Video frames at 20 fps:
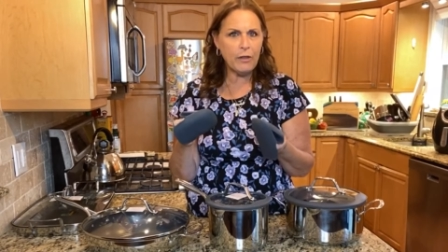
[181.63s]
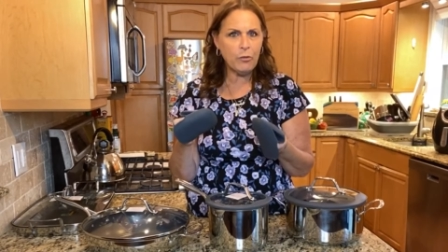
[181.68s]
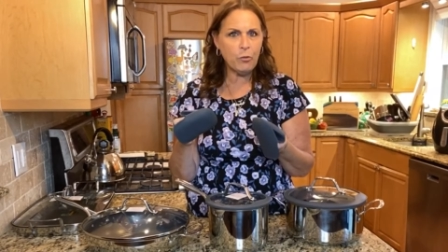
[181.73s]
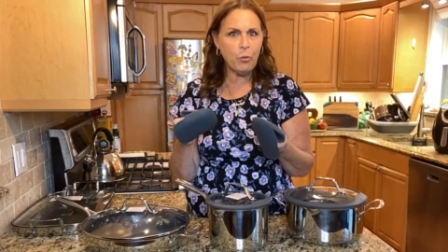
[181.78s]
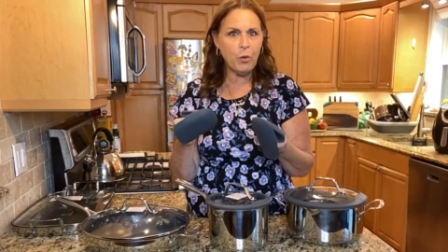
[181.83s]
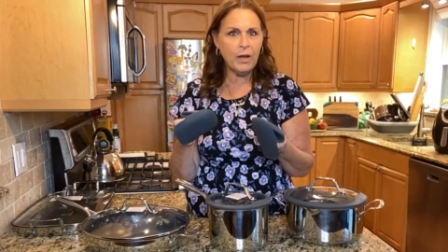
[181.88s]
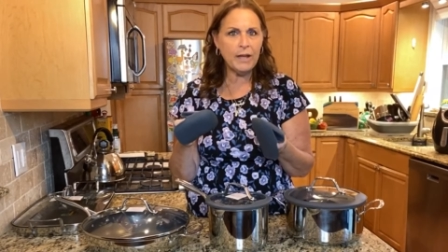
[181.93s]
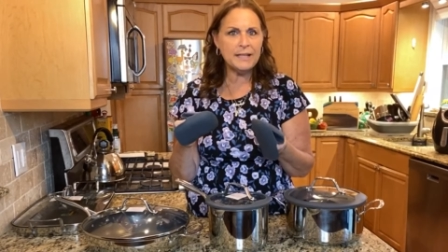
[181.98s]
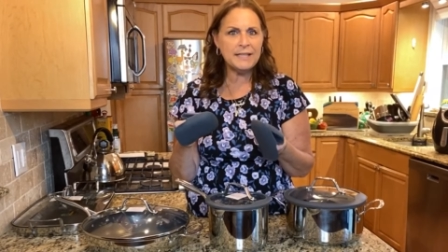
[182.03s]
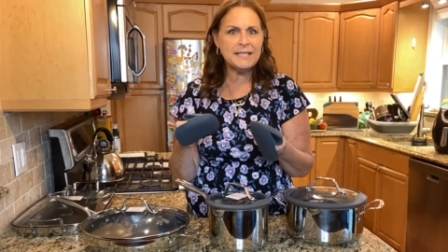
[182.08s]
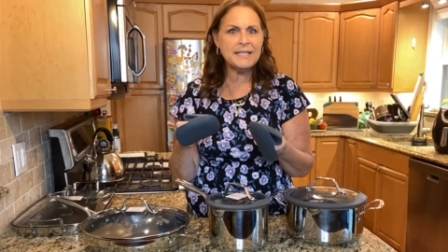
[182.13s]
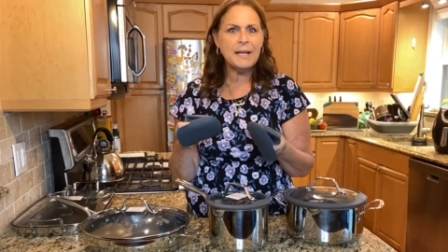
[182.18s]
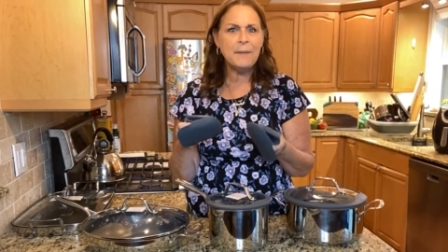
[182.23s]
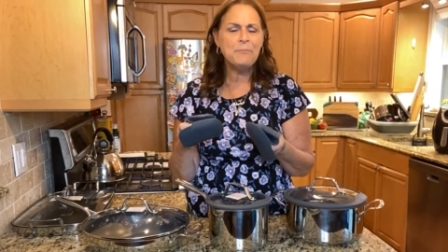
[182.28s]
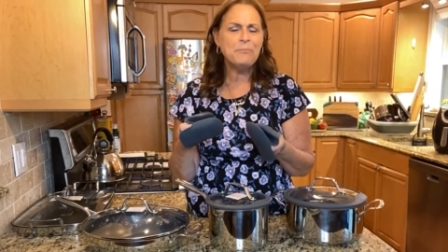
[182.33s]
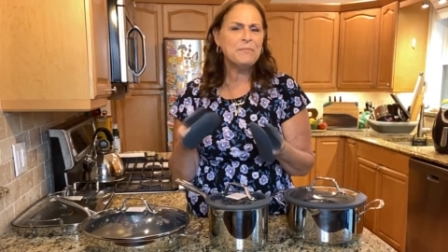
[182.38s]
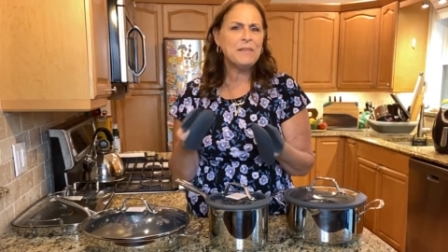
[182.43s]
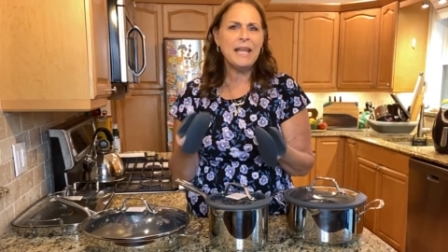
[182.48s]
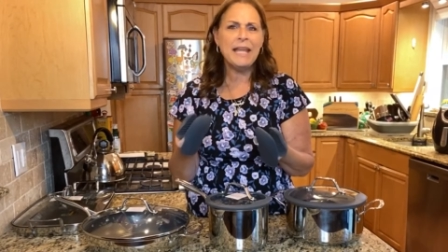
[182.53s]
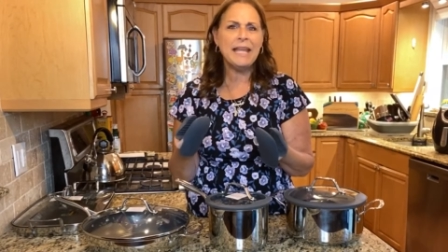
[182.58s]
ones,
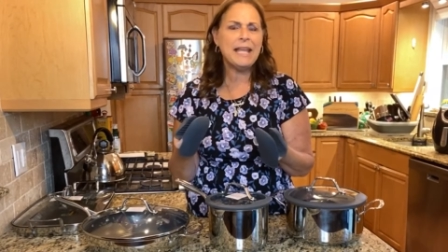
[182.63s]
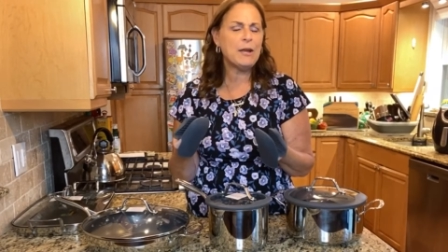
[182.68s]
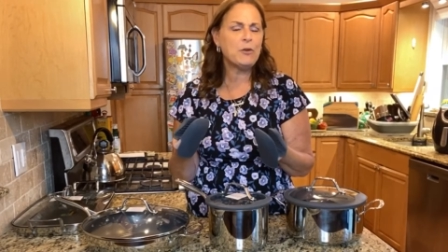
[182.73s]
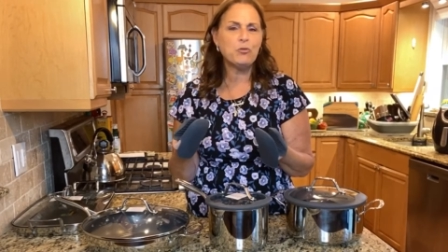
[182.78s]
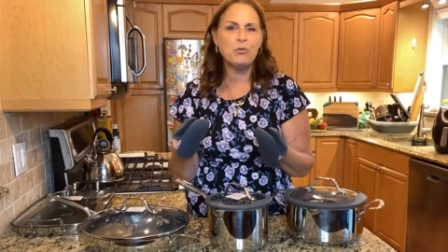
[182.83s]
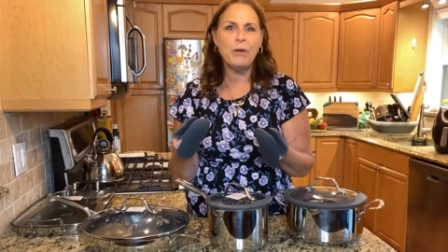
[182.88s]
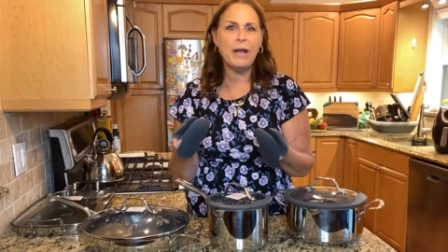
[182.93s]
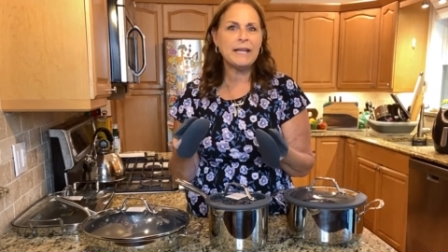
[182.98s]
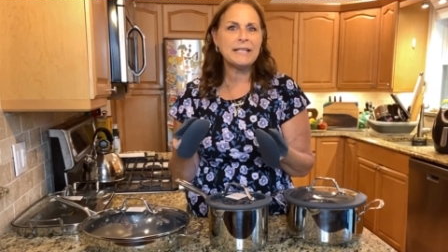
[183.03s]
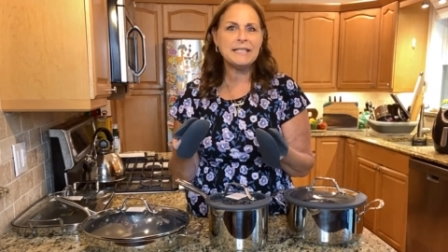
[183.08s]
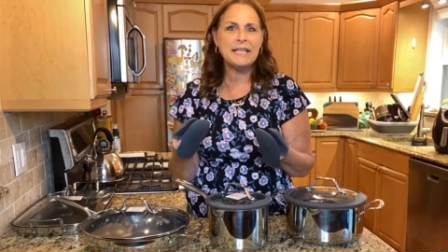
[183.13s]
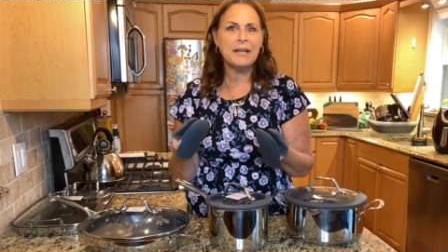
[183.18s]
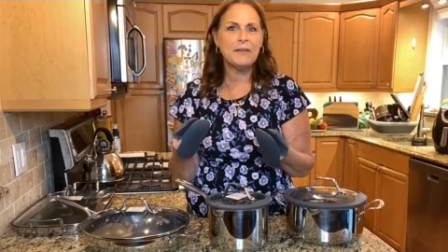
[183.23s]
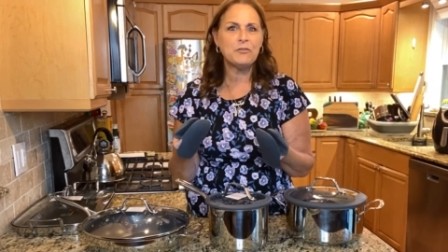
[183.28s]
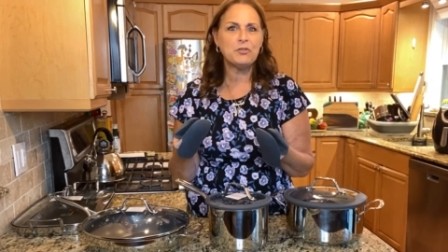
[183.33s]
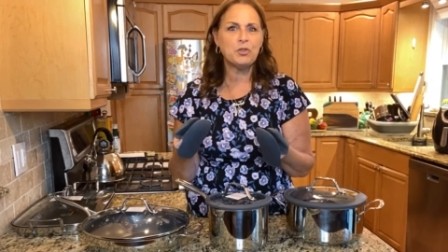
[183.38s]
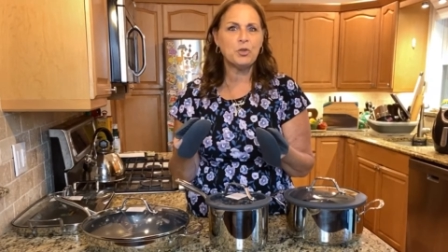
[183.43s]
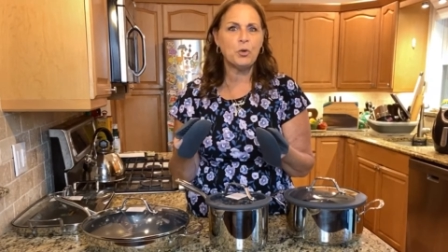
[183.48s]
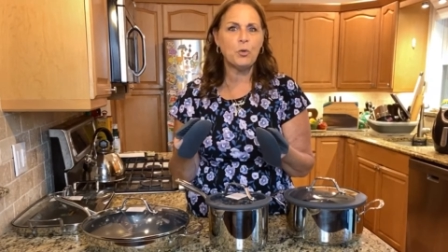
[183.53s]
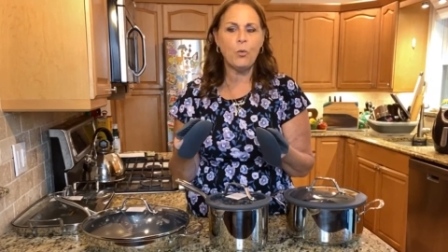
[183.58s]
they get wrecked
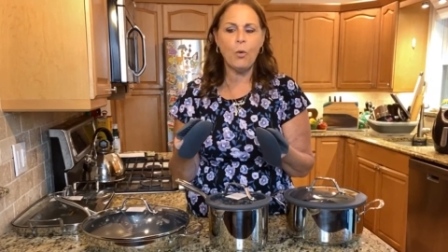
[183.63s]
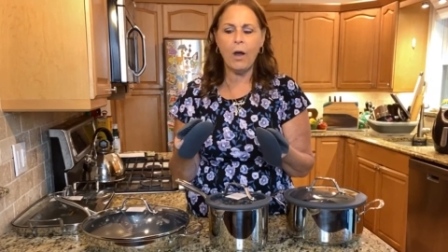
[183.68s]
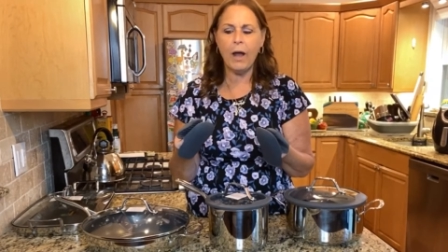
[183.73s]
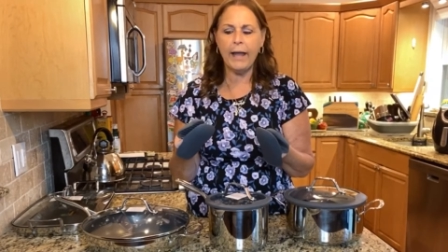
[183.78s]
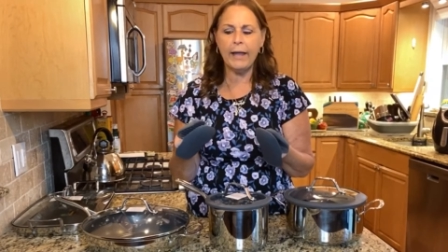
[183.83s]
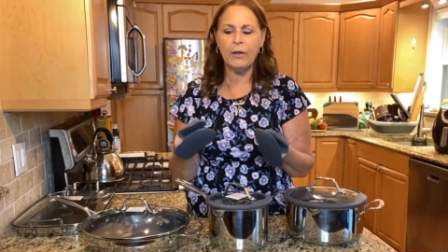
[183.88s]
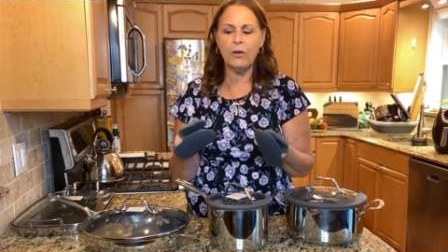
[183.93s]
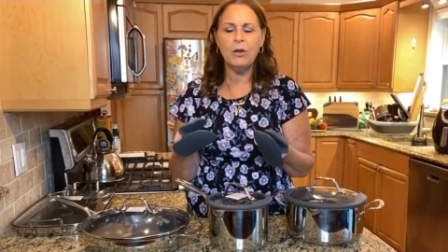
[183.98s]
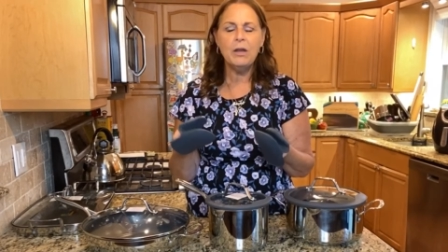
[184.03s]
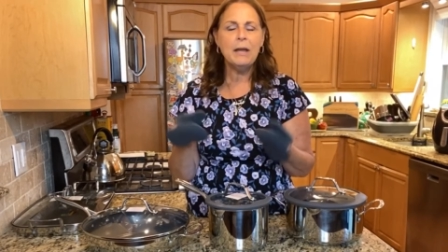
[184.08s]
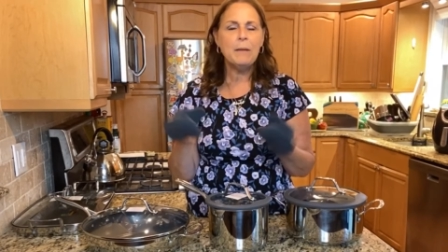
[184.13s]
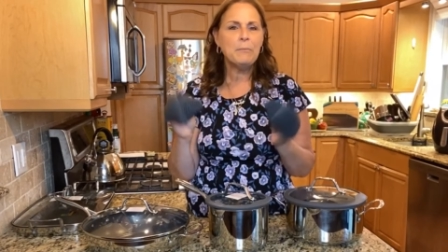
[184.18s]
after a while,